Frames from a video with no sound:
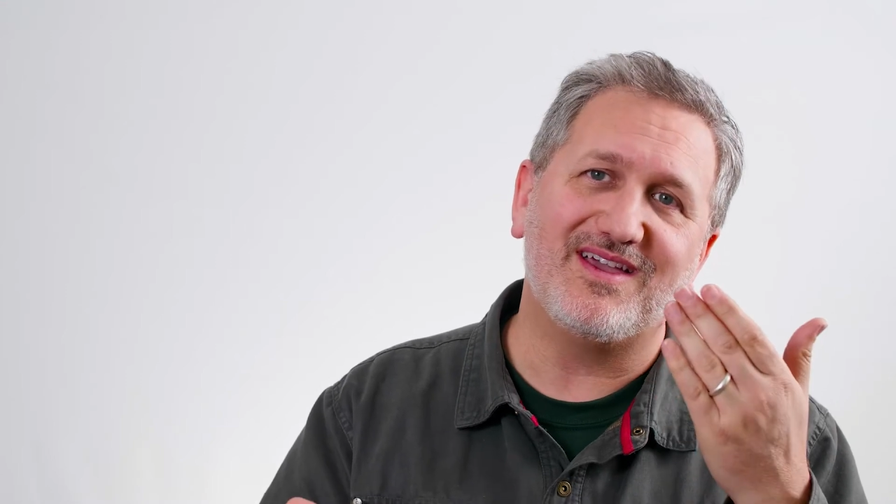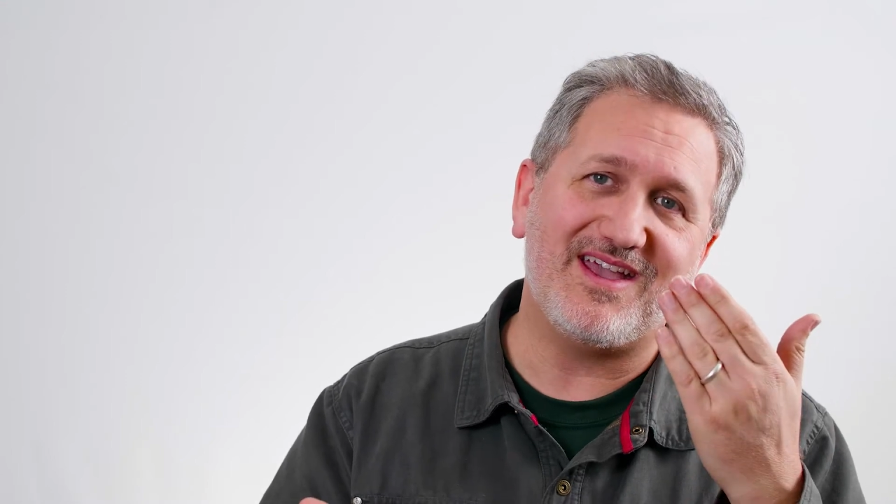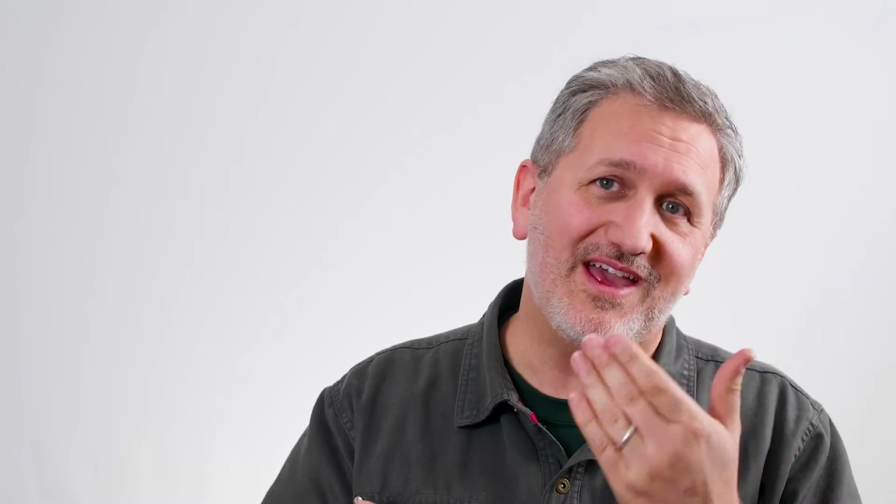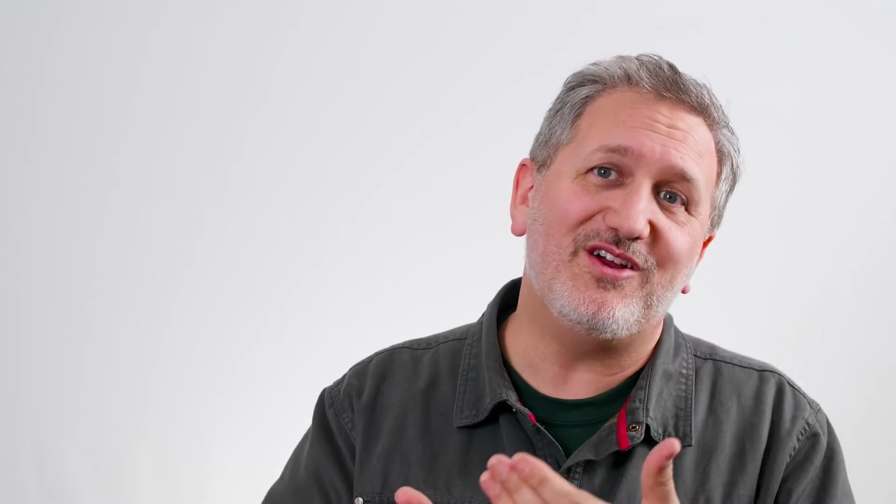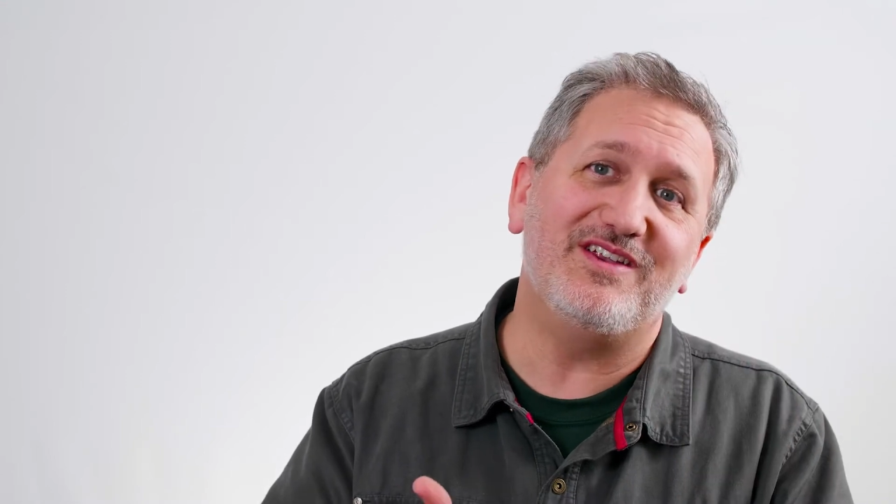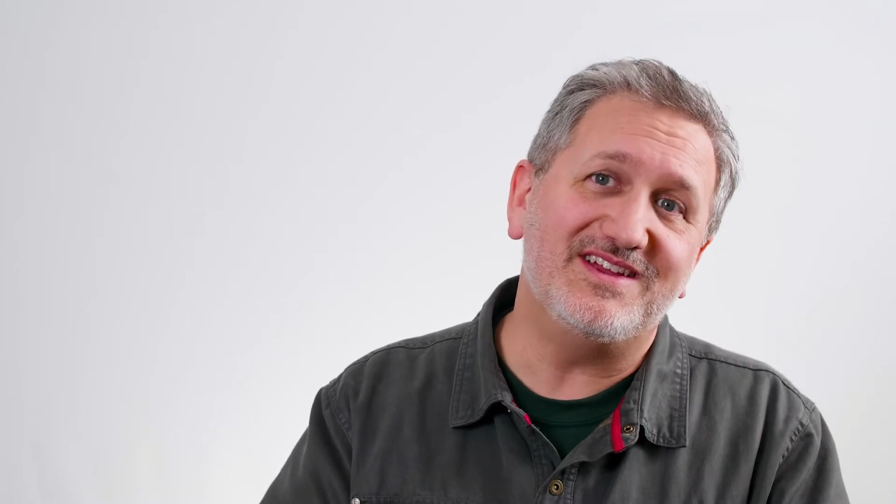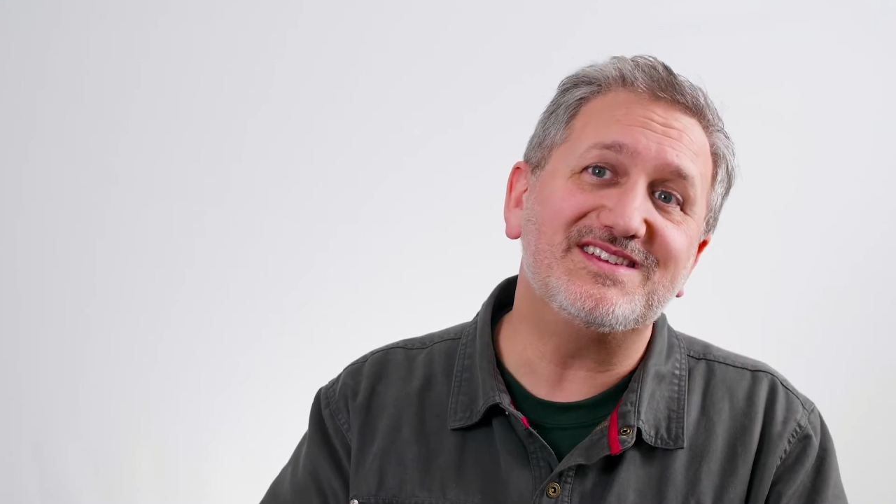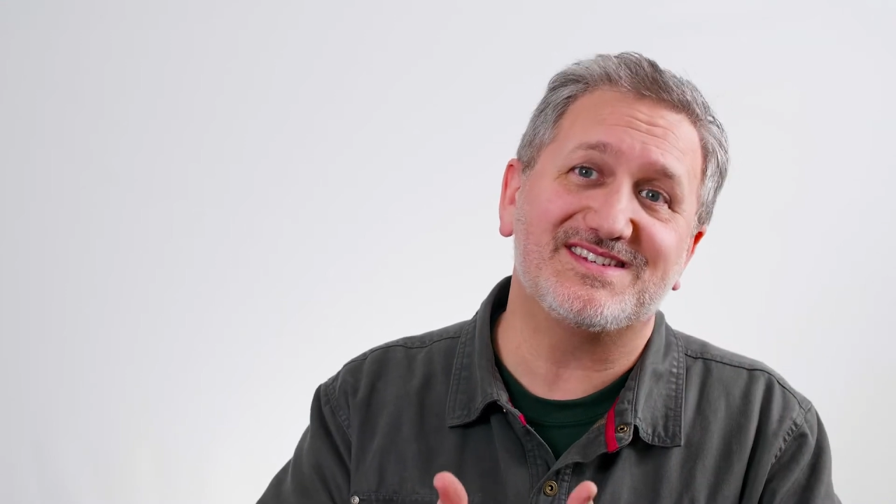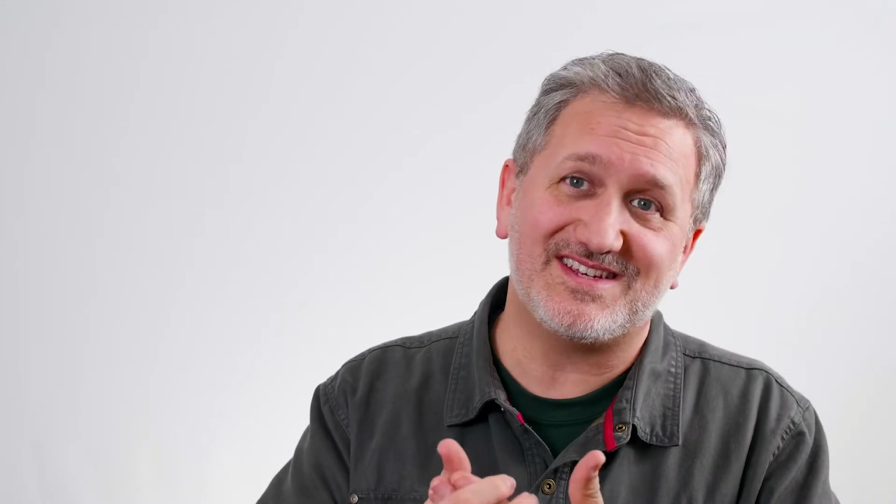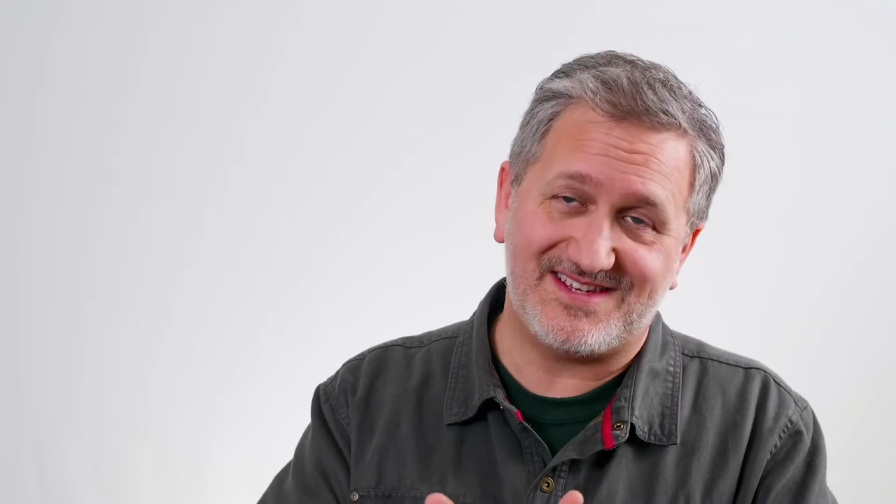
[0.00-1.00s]
get on
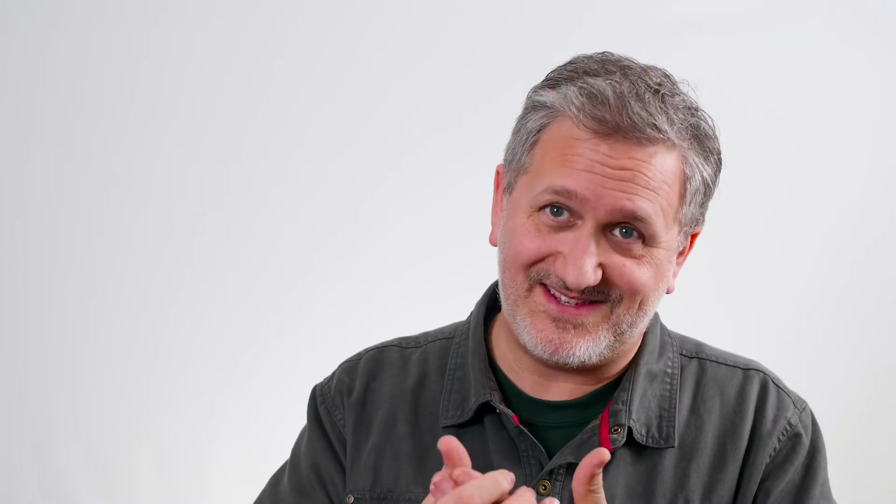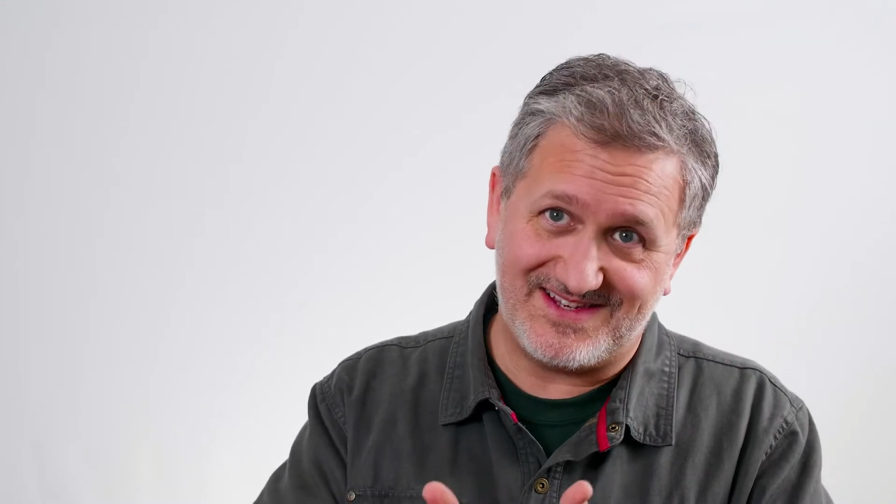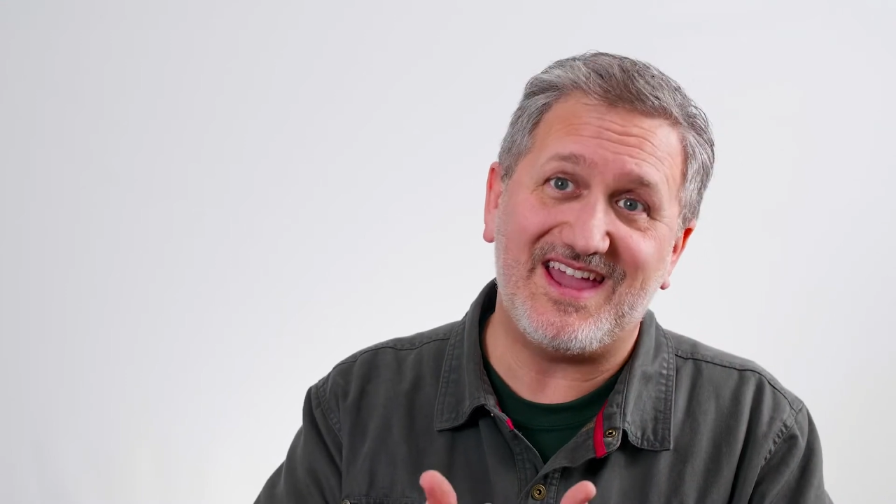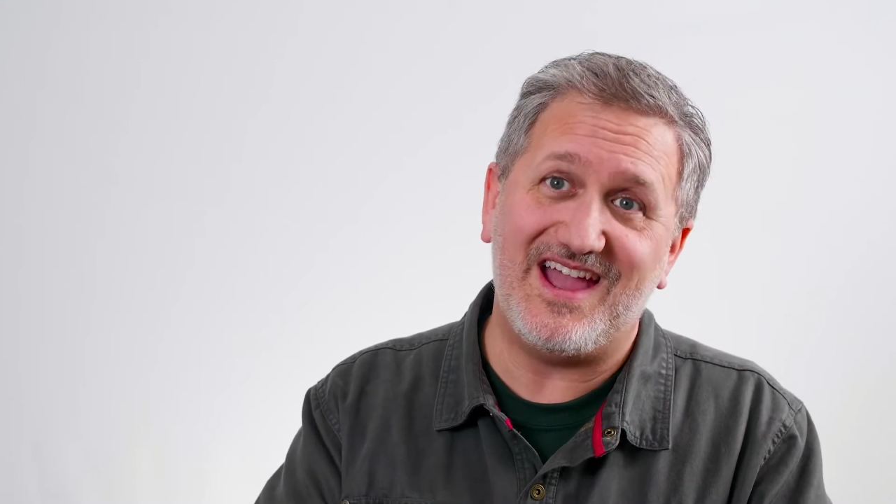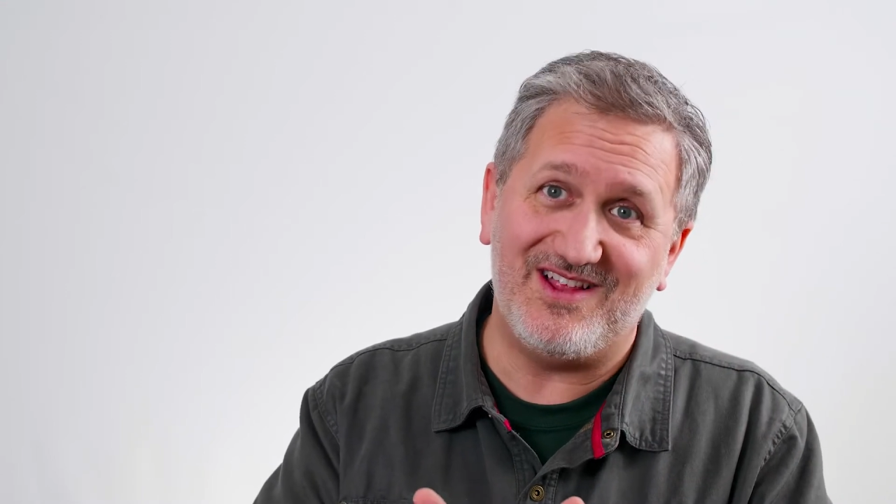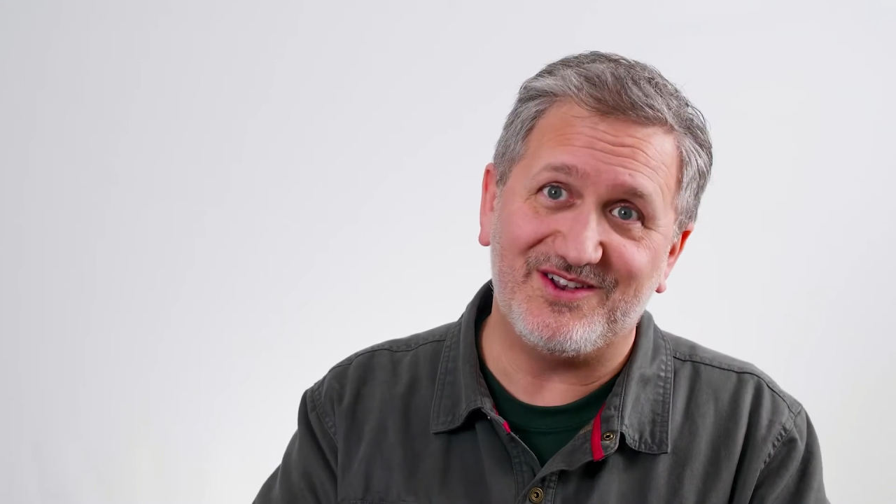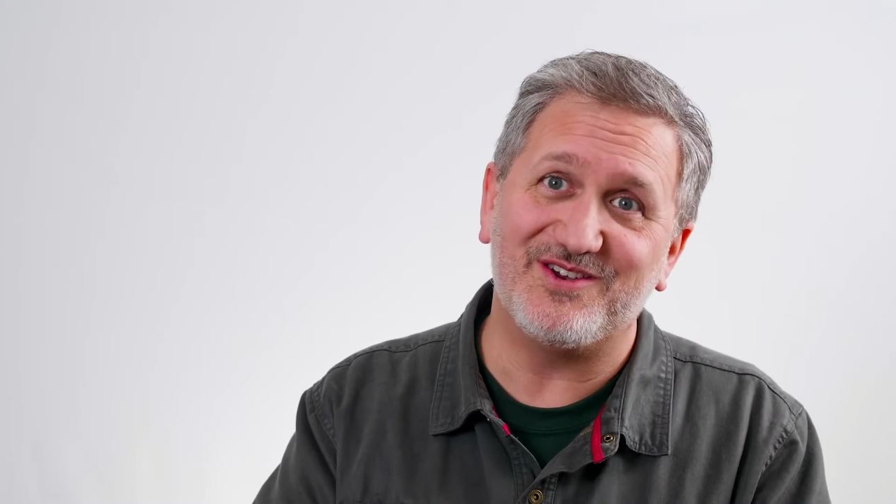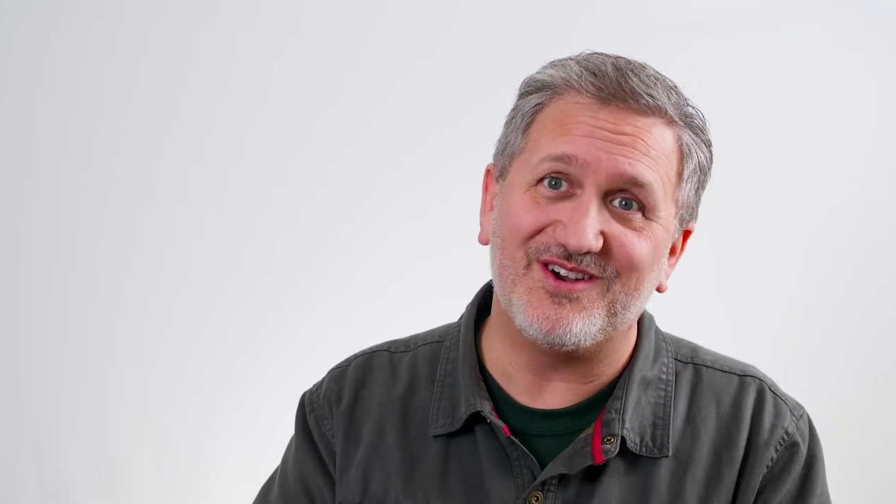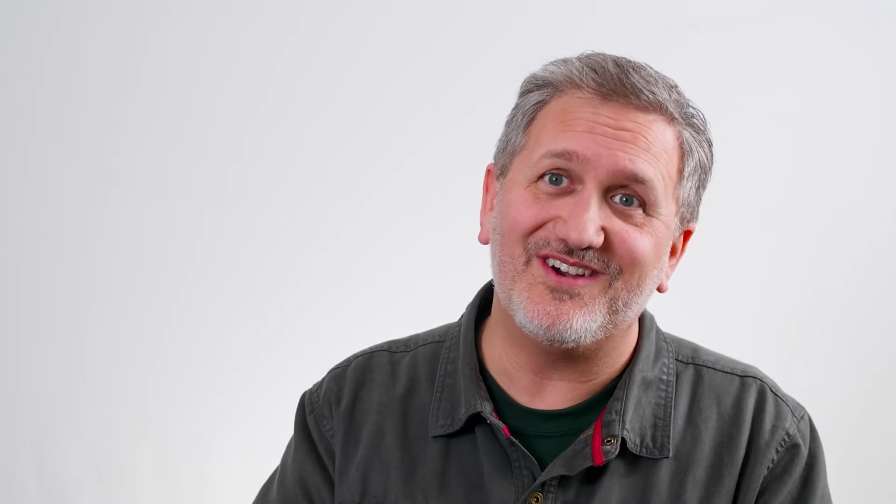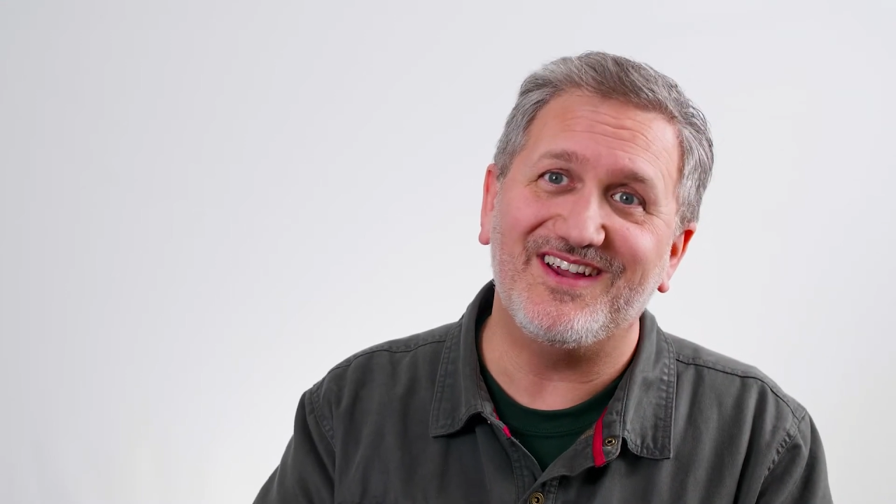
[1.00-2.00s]
his
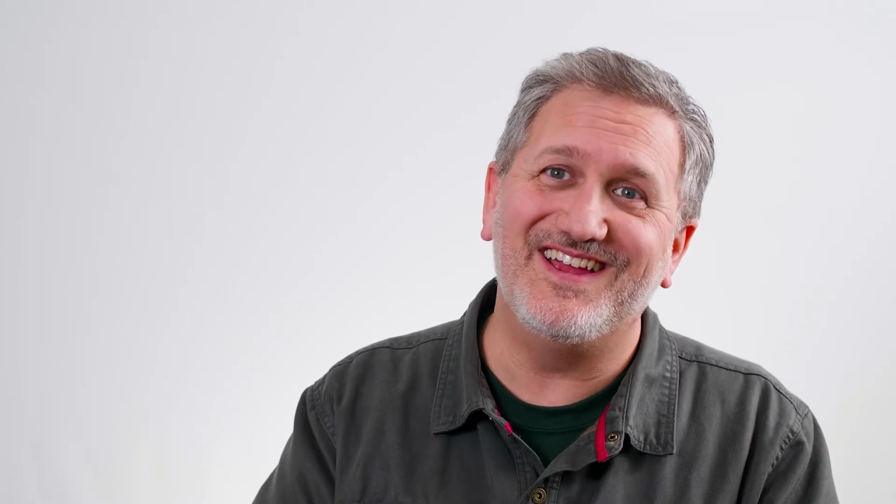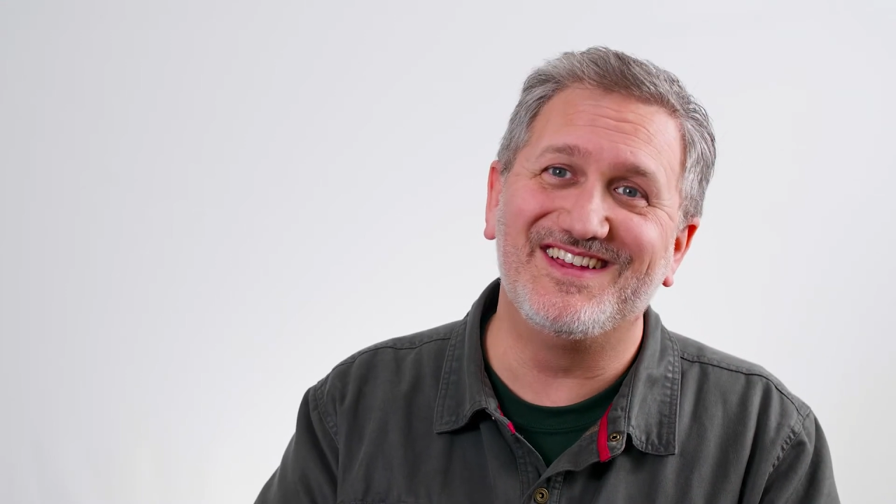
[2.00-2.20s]
calendar